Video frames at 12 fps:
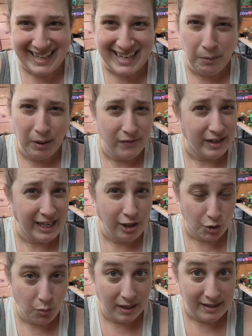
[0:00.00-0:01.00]
and we've
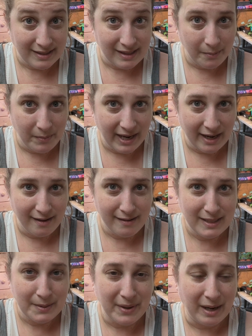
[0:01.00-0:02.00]
each won some
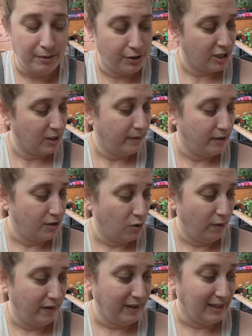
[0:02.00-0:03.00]
battles, but I'm determined
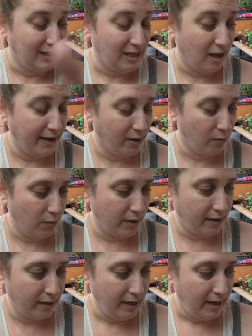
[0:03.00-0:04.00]
to win the entire
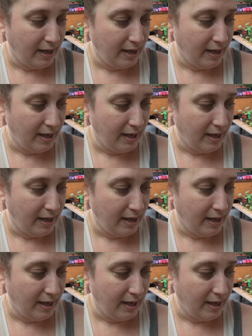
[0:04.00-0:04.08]
war.